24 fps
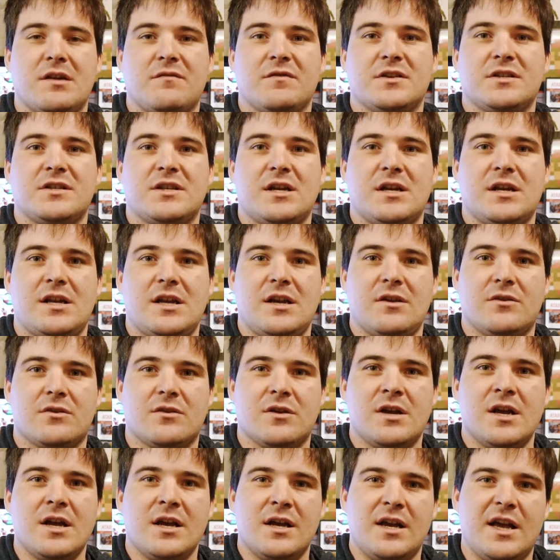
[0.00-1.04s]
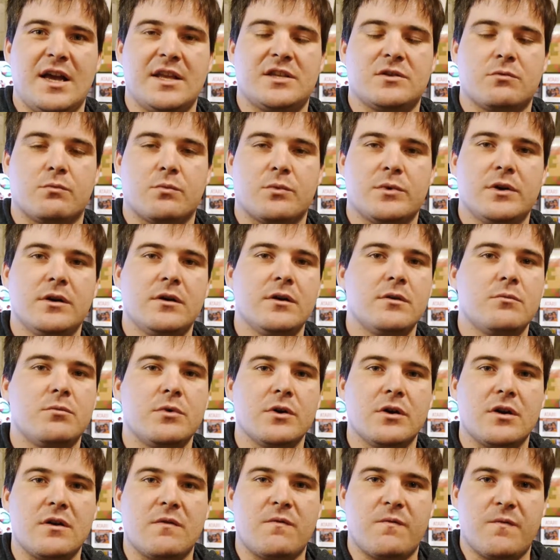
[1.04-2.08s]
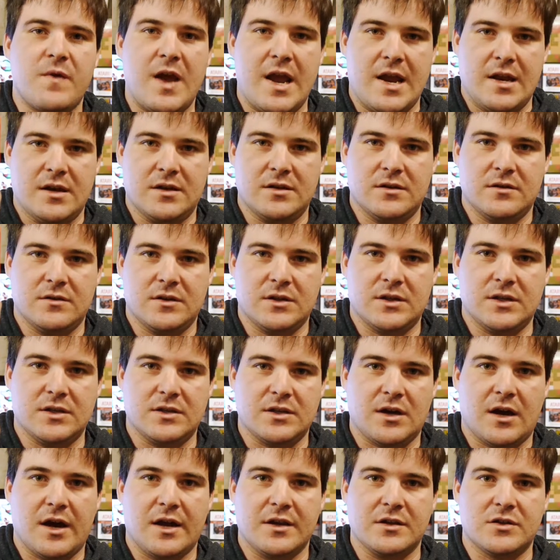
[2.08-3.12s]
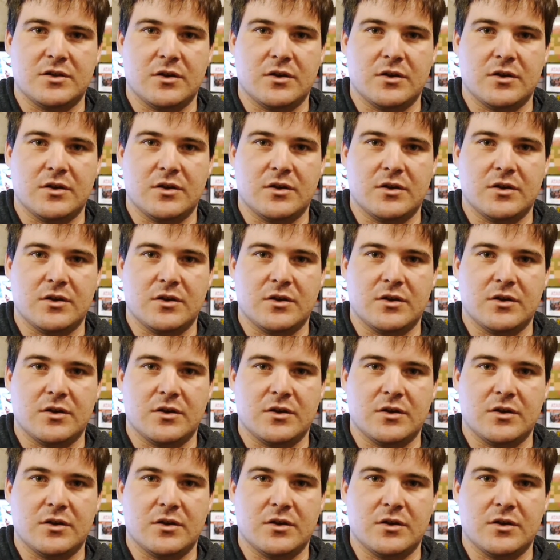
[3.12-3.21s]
even see it either, it's really, really faint, the design.